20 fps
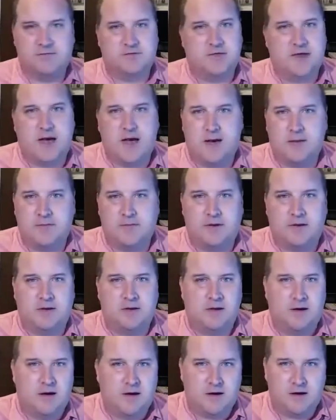I'm a
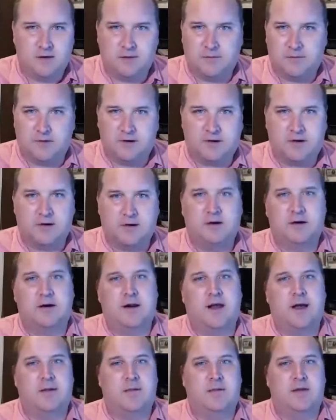hard worker and
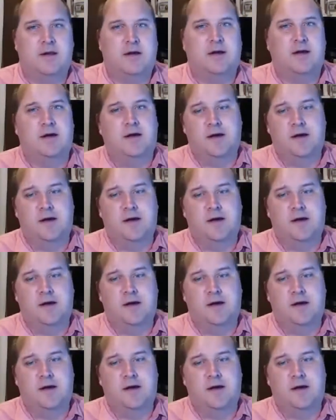I'm gonna